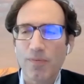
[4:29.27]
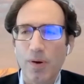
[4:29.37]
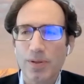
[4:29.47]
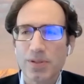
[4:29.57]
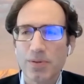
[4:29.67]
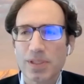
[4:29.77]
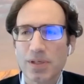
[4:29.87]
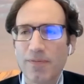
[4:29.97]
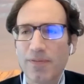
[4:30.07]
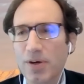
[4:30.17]
also
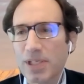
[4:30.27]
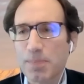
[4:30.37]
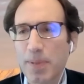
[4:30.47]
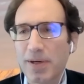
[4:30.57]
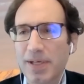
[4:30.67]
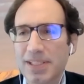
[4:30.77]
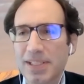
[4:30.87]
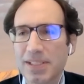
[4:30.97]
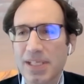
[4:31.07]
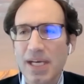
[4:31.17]
your
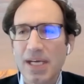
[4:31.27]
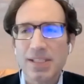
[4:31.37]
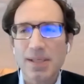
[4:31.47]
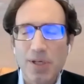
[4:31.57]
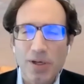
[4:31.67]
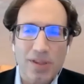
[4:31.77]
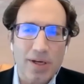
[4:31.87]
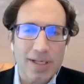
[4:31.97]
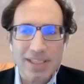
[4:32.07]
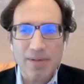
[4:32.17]
experiences, some of your
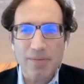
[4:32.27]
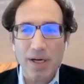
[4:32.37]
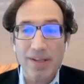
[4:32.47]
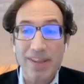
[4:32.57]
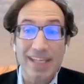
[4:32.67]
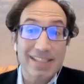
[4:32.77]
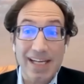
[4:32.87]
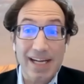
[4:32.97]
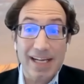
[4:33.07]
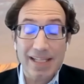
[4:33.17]
thoughts on things
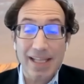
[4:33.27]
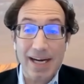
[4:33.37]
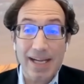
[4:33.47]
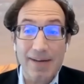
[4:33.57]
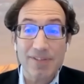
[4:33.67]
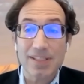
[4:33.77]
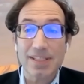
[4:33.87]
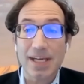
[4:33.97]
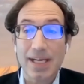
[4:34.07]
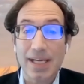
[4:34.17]
that I have to
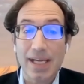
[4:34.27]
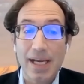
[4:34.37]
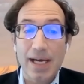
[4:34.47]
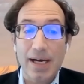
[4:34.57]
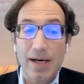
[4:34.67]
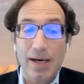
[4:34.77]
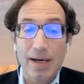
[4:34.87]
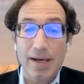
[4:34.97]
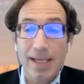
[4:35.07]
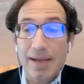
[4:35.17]
say.
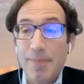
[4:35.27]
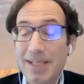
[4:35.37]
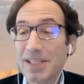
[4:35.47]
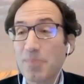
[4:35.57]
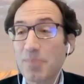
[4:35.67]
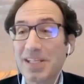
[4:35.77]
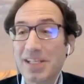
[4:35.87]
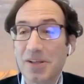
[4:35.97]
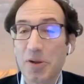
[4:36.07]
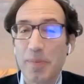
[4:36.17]
Make this
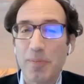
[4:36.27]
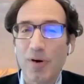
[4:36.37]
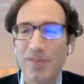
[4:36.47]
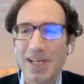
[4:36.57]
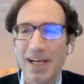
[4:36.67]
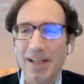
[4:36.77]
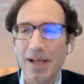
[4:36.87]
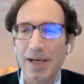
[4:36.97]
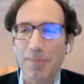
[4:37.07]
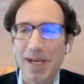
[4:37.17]
a little bit more of a
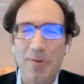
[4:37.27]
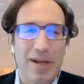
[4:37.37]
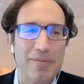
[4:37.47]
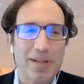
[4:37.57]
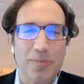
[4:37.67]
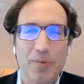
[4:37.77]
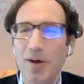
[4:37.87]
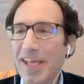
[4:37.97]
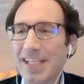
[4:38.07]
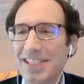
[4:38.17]
dialogue. But anyway, with
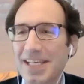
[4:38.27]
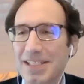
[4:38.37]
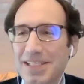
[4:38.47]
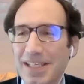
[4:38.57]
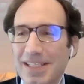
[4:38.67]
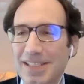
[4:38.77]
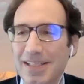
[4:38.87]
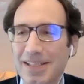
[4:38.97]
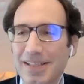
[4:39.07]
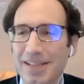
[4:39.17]
all that said, as
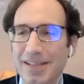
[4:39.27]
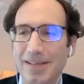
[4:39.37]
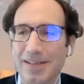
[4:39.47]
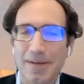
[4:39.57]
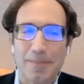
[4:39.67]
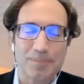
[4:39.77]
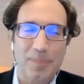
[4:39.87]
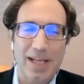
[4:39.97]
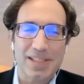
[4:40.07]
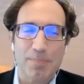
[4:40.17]
a
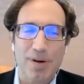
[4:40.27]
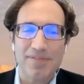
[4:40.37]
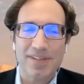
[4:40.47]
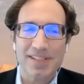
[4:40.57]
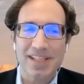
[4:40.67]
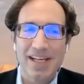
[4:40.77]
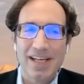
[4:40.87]
preface,